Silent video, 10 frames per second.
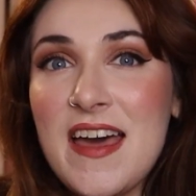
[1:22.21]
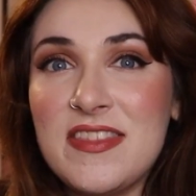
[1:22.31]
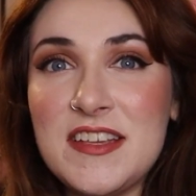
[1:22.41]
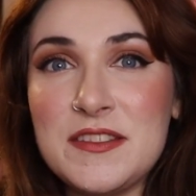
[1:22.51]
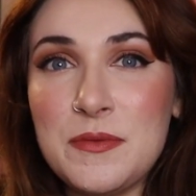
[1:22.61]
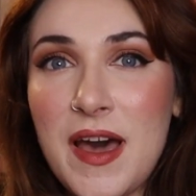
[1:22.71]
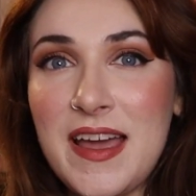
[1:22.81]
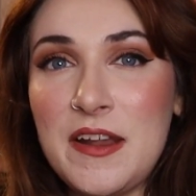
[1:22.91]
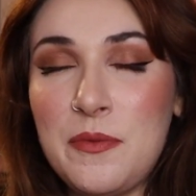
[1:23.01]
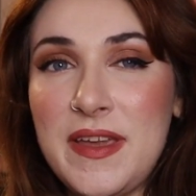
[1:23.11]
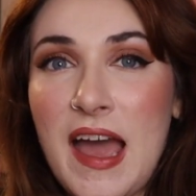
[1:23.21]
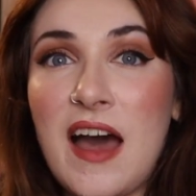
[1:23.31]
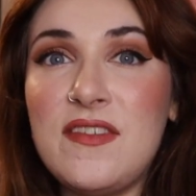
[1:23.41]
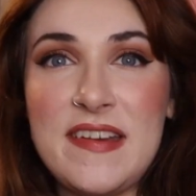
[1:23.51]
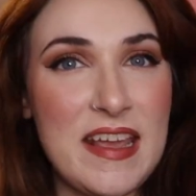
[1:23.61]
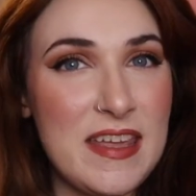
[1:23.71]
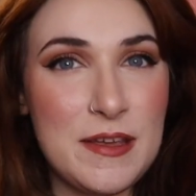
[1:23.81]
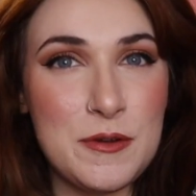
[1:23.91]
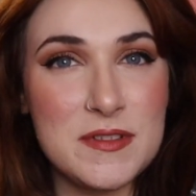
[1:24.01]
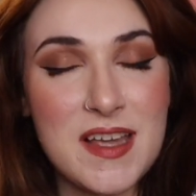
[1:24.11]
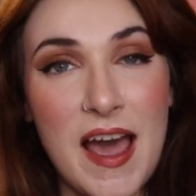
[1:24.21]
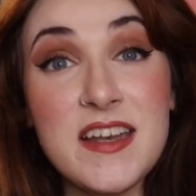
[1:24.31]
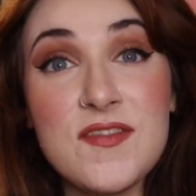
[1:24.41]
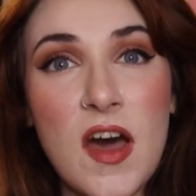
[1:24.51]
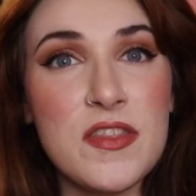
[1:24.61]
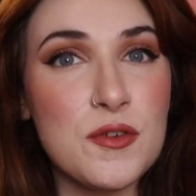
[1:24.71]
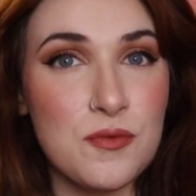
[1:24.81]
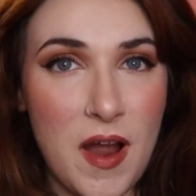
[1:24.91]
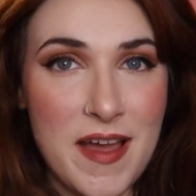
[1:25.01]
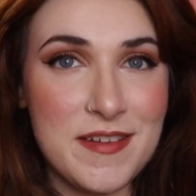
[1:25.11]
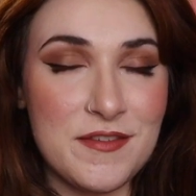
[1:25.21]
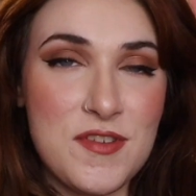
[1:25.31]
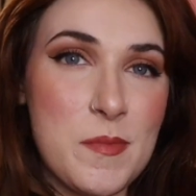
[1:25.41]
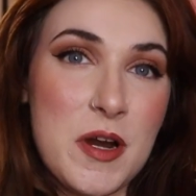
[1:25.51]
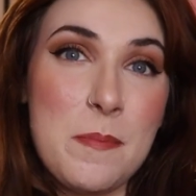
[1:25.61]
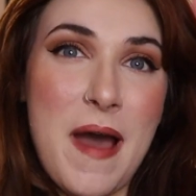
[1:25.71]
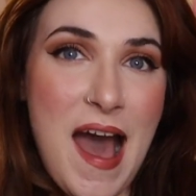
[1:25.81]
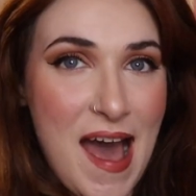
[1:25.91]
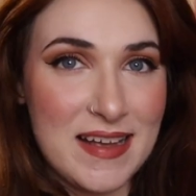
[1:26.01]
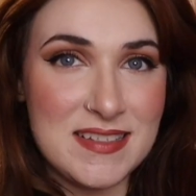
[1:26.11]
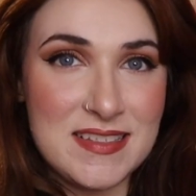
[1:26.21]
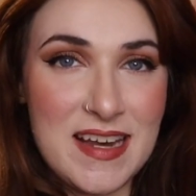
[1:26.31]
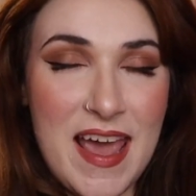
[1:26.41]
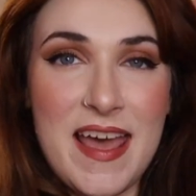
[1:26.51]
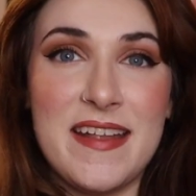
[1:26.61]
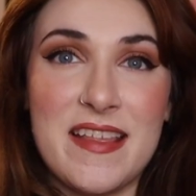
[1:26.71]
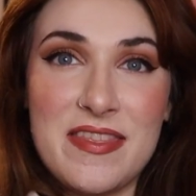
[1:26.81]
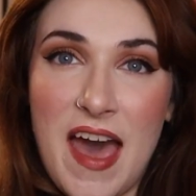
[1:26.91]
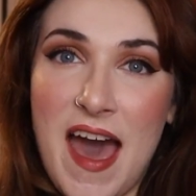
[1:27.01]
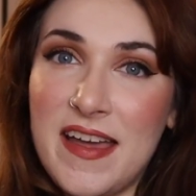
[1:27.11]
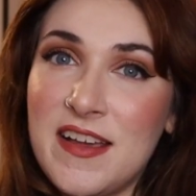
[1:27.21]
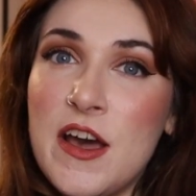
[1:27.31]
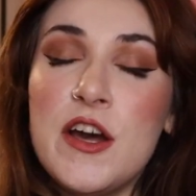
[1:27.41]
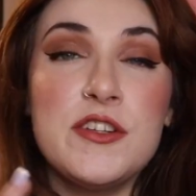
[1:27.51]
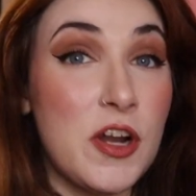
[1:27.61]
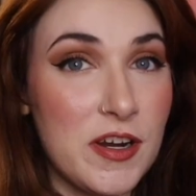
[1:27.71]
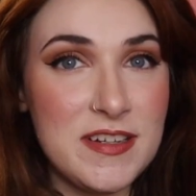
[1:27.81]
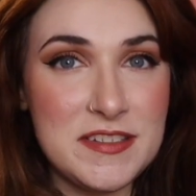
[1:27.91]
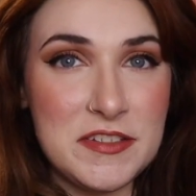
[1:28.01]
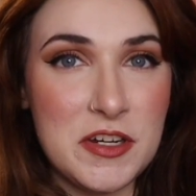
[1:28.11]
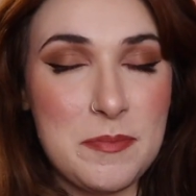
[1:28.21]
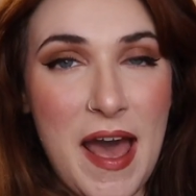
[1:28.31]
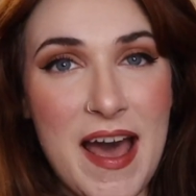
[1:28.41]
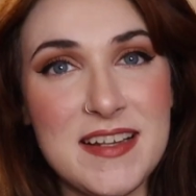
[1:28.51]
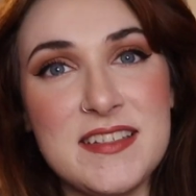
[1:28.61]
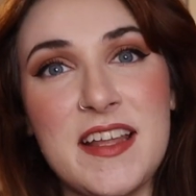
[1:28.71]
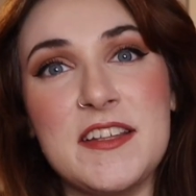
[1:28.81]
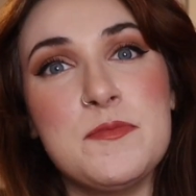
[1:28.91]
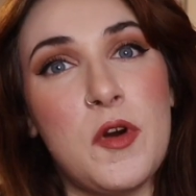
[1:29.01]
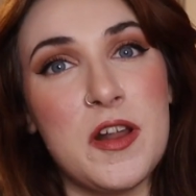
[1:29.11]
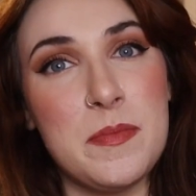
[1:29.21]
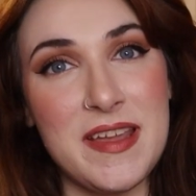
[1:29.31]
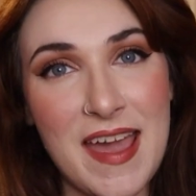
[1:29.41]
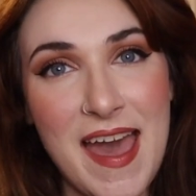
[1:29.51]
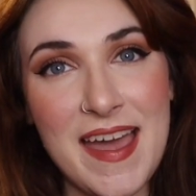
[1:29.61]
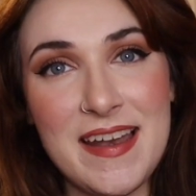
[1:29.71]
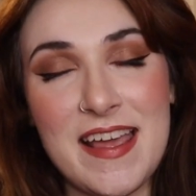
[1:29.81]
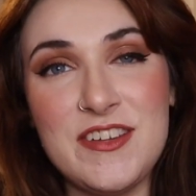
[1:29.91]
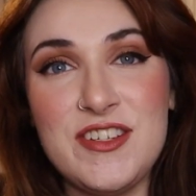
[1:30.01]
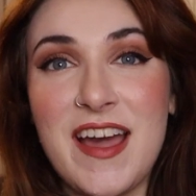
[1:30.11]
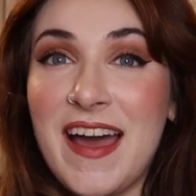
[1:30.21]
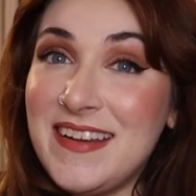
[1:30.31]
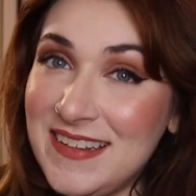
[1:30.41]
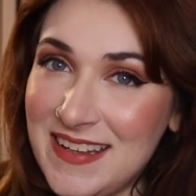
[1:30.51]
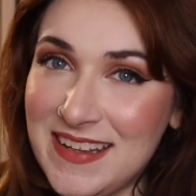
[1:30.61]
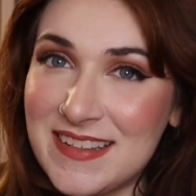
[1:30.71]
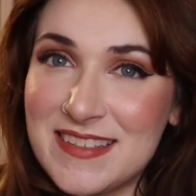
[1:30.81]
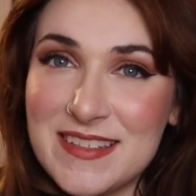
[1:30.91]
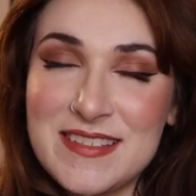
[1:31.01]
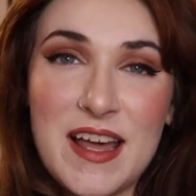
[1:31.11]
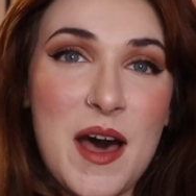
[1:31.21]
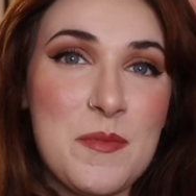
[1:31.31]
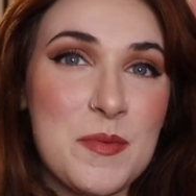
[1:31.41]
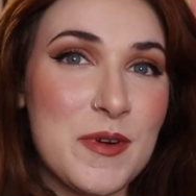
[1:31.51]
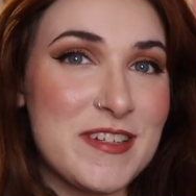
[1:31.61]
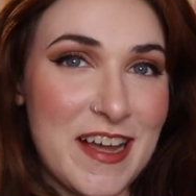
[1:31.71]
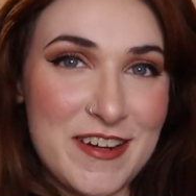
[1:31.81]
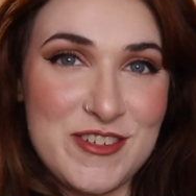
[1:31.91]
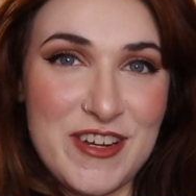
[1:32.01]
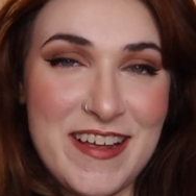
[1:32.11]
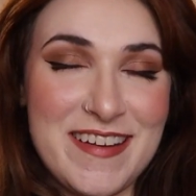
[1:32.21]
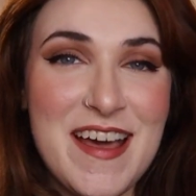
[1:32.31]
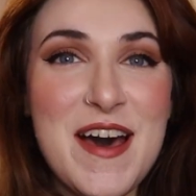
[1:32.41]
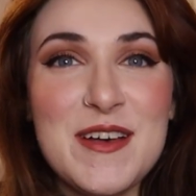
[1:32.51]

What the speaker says: This one we have Nikki, who's kind of on the run from her past, and that darkness in her past gets brought up again, and she kind of needs some protection.